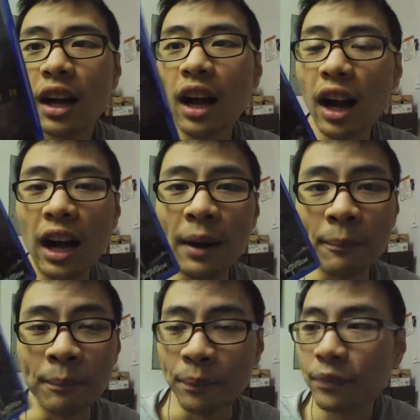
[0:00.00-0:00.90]

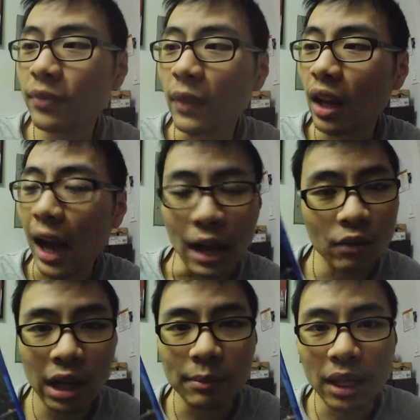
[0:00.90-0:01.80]
I
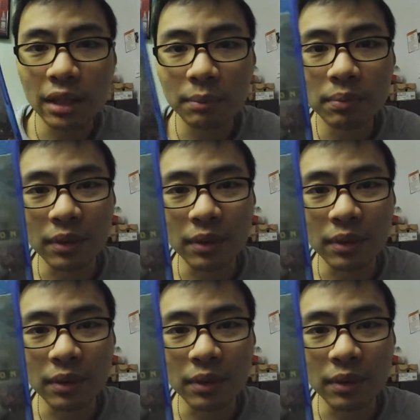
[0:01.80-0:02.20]
recommended